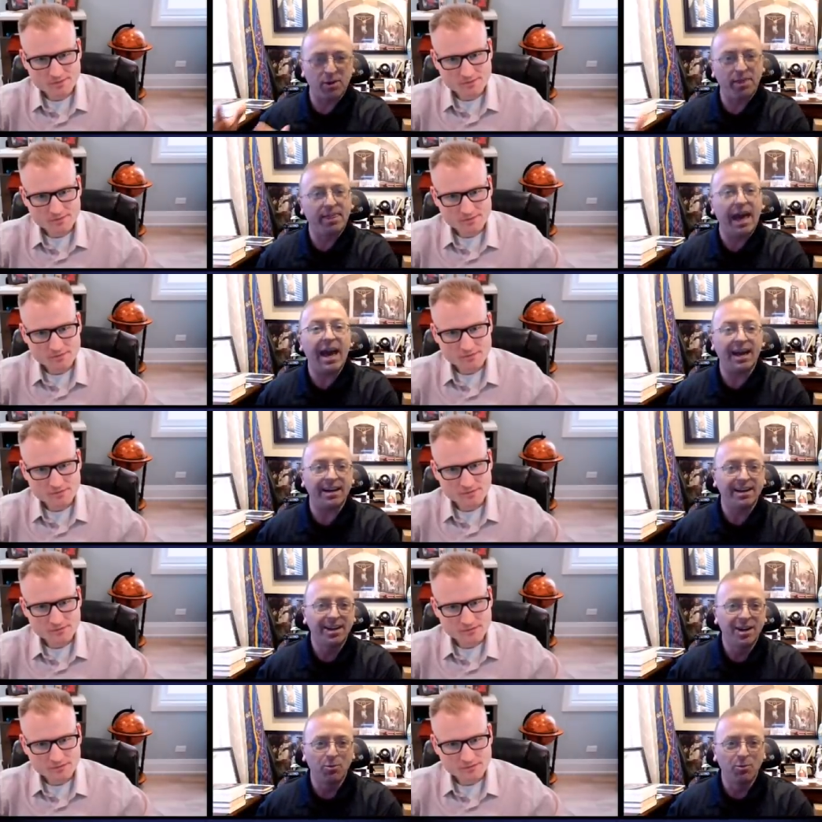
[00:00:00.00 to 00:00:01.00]
Speaker 1: that
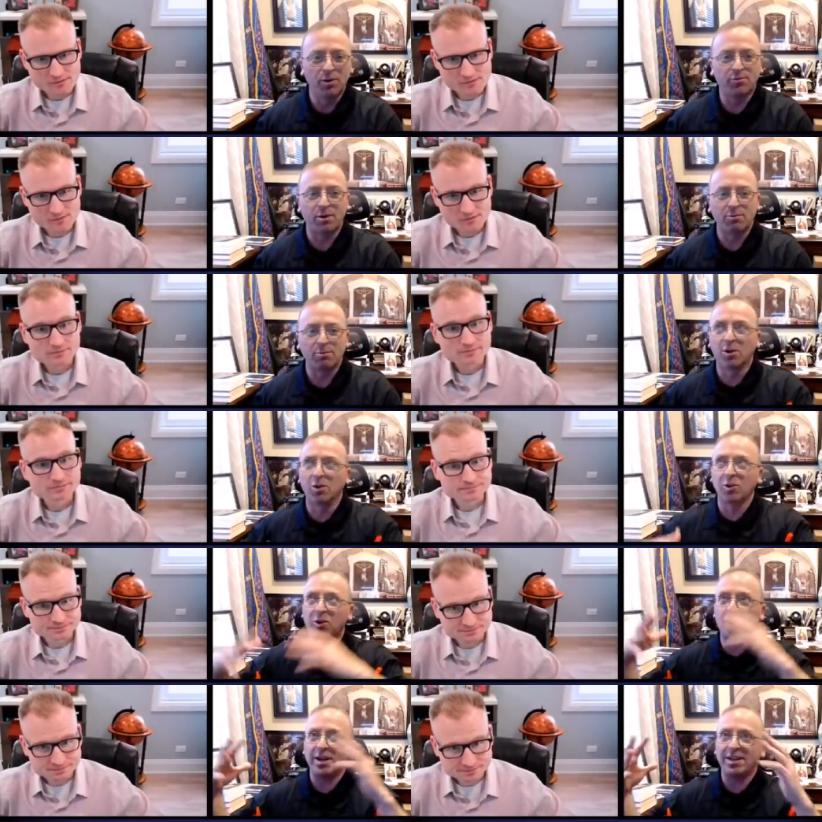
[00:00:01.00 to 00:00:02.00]
went from mm-hmm.
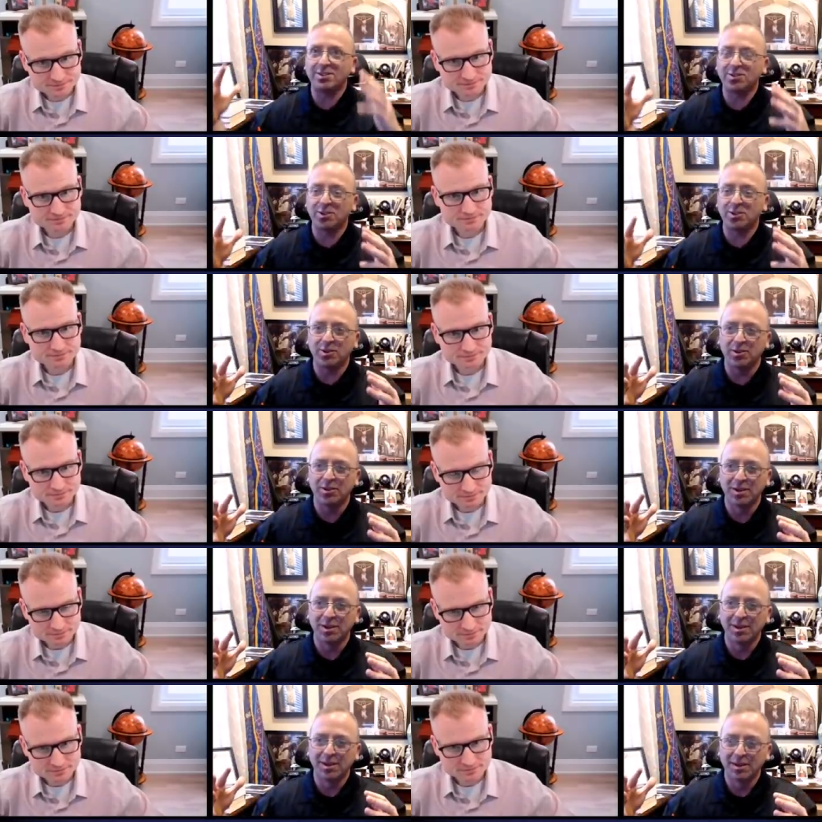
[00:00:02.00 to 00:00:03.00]
glorious to
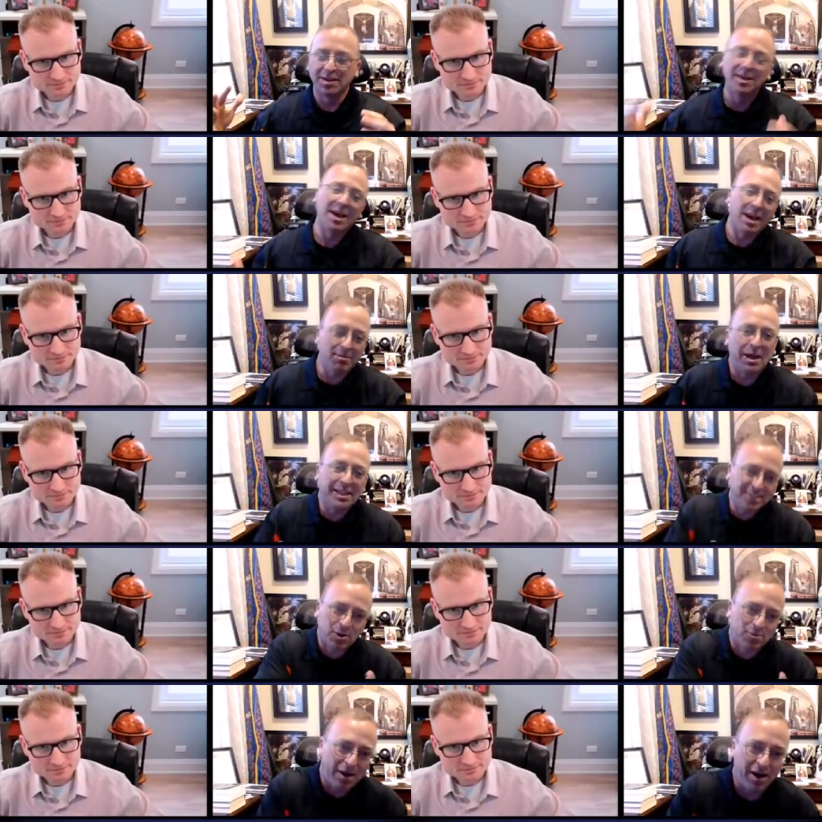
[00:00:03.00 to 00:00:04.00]
uh,
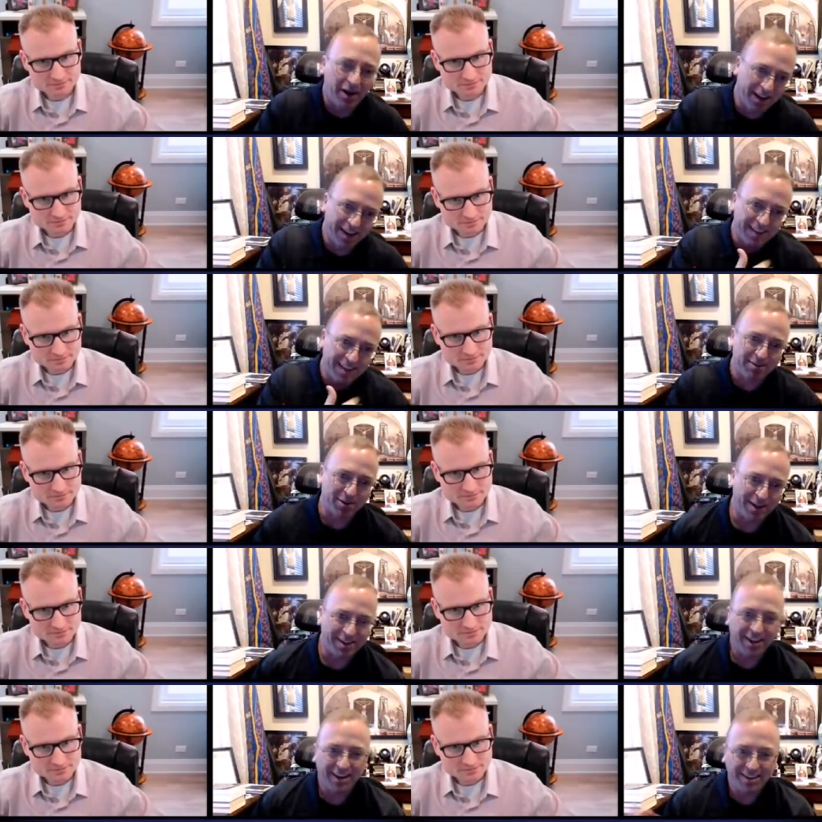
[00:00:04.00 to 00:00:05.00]
basically we're burying it. Have a
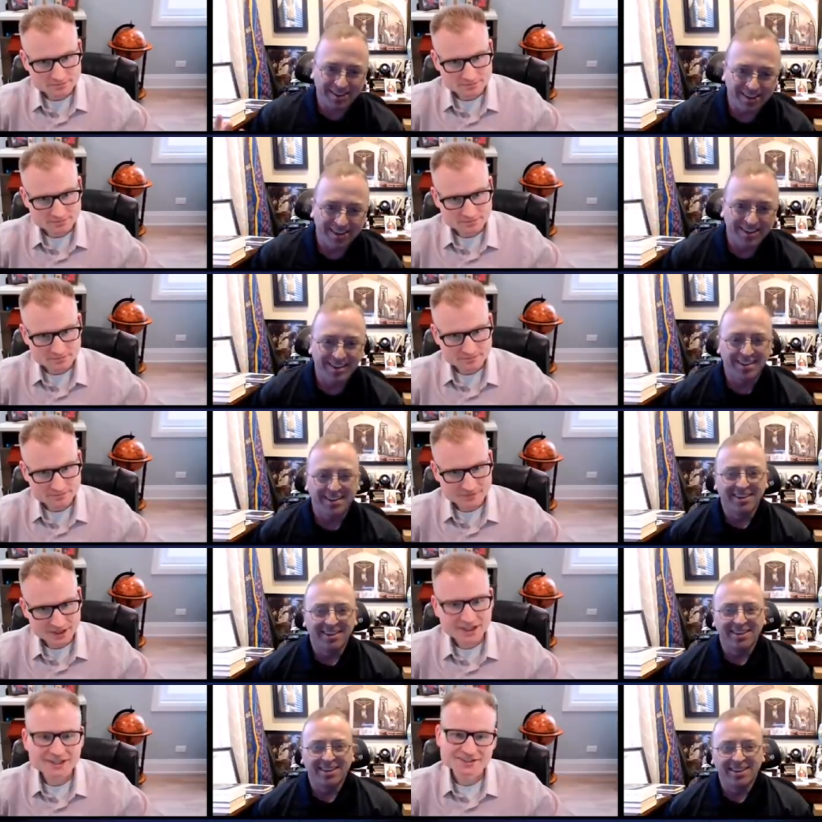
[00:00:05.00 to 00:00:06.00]
great day.
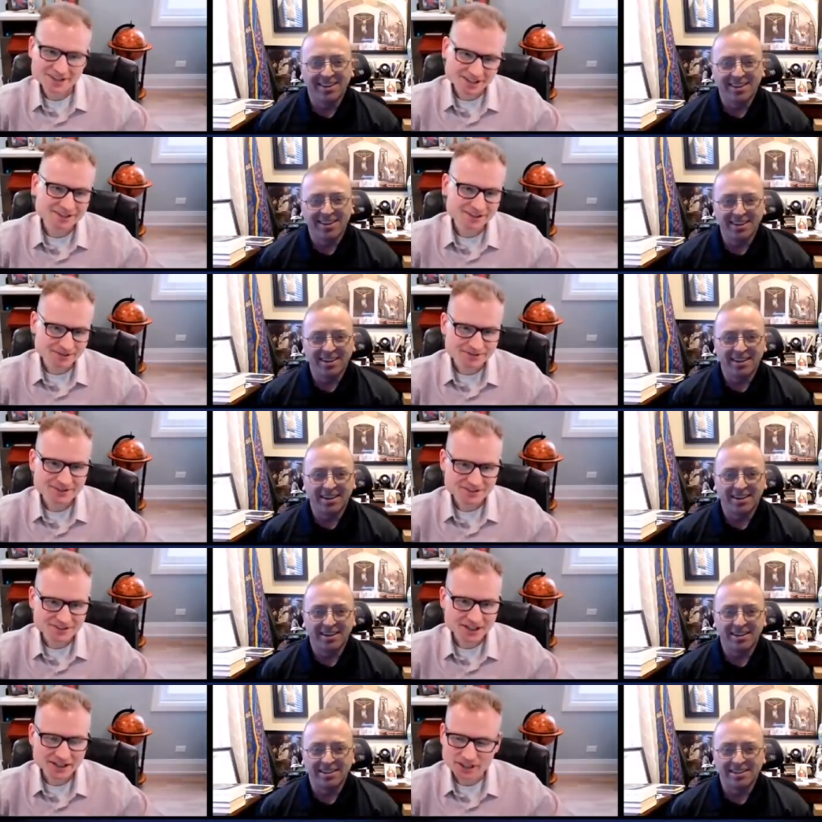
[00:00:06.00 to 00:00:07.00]
Speaker 2: Exactly,
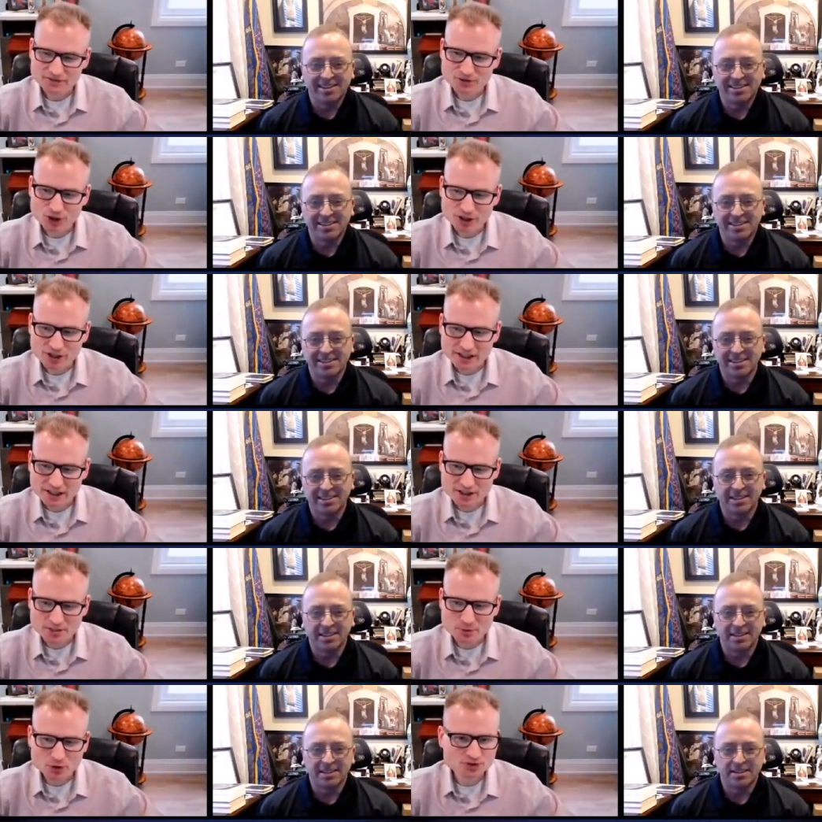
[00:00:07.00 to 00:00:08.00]
exactly. If you look at
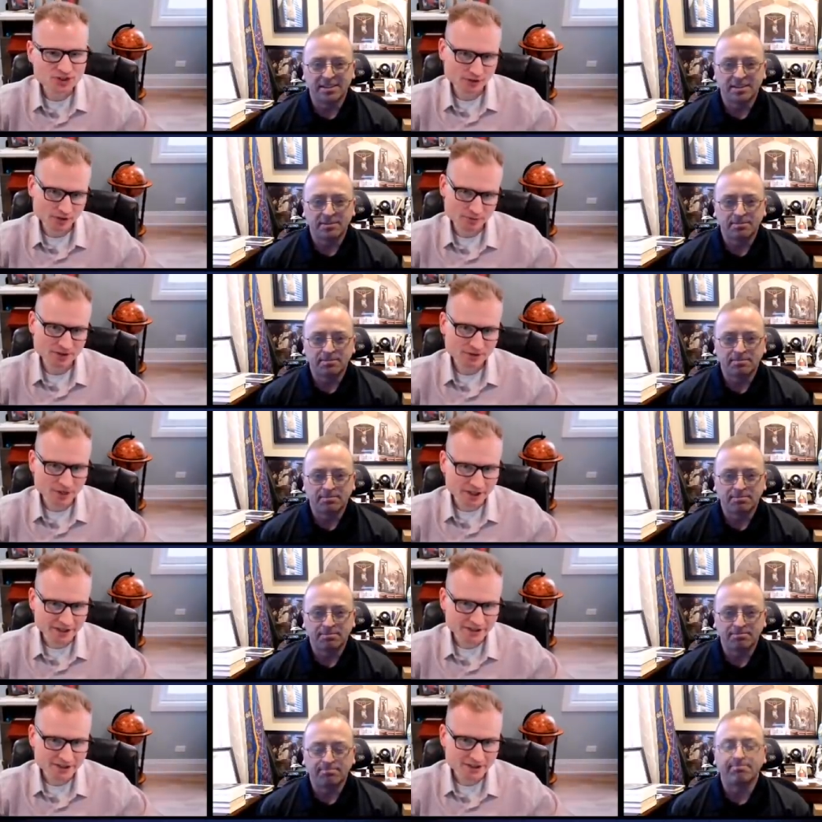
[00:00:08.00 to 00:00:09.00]
like the Mozarabic
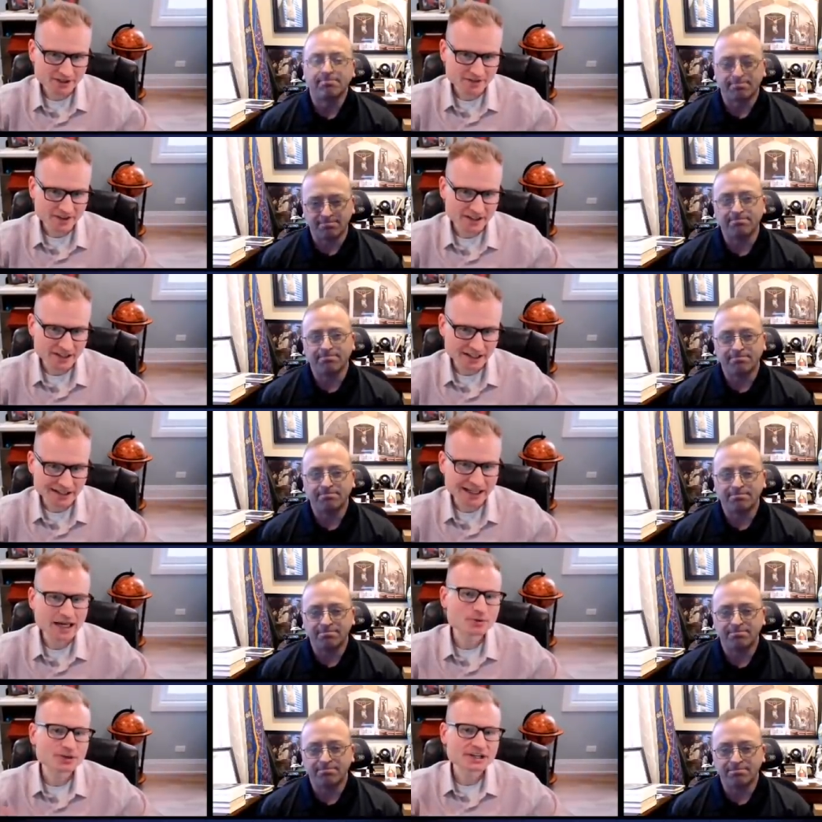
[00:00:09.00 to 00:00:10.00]
rite, uh -huh. the
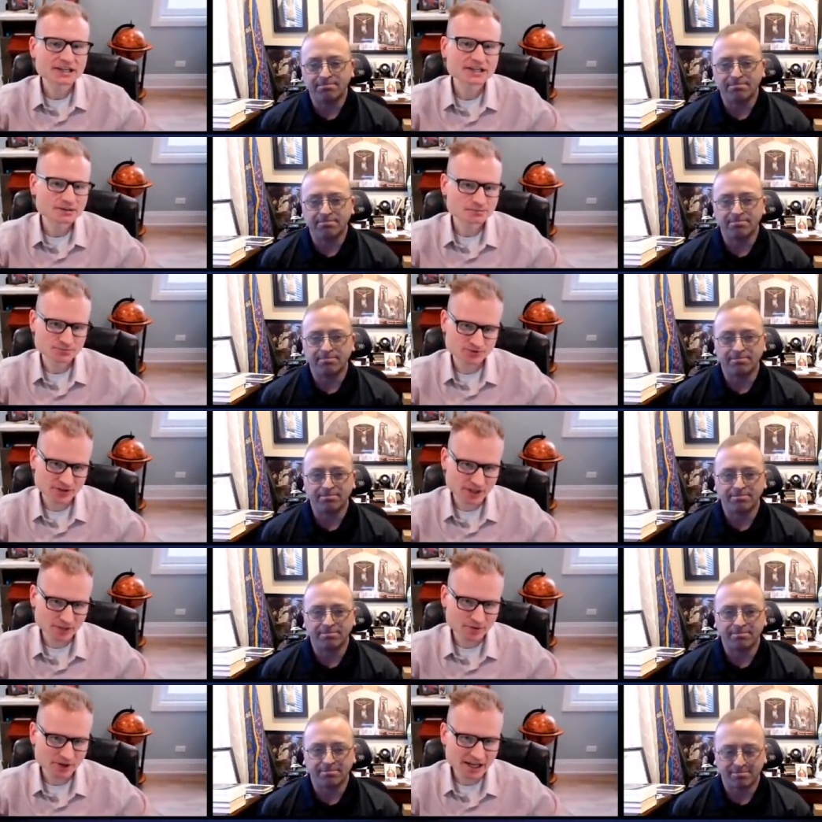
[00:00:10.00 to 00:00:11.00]
elaborate hymns
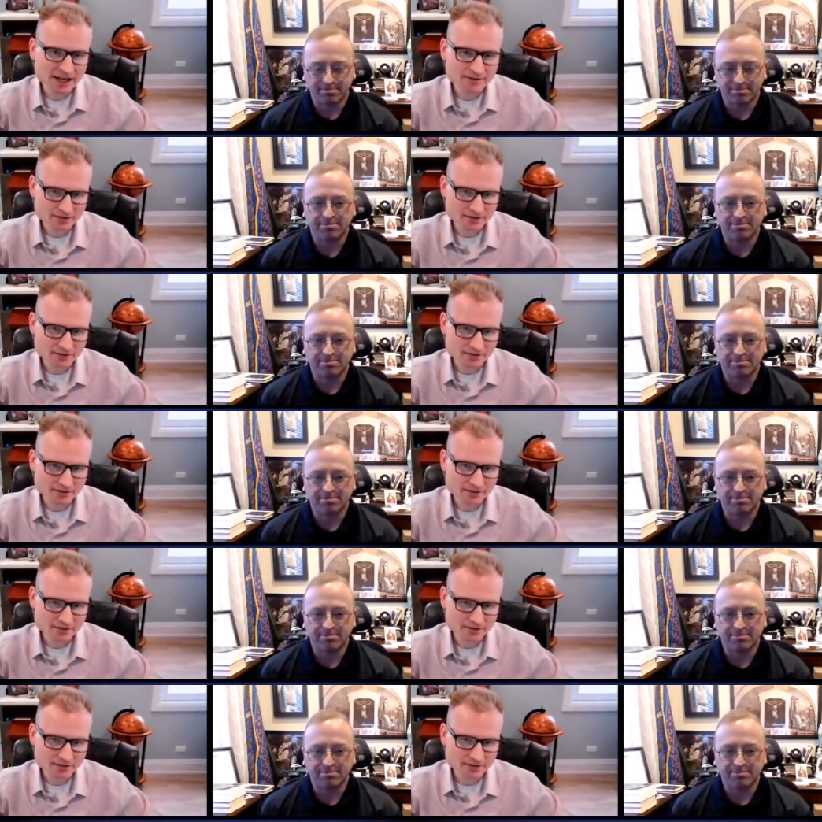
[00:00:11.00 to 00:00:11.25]
they would have